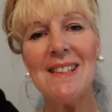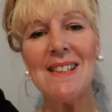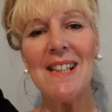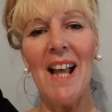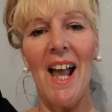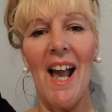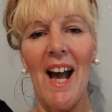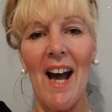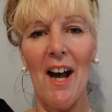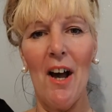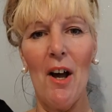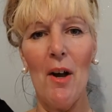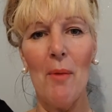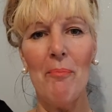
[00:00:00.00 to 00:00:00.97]

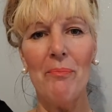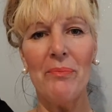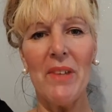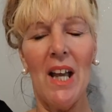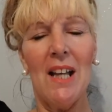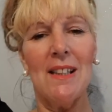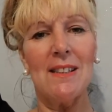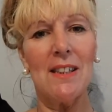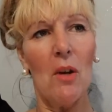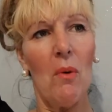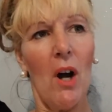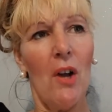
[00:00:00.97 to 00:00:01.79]
So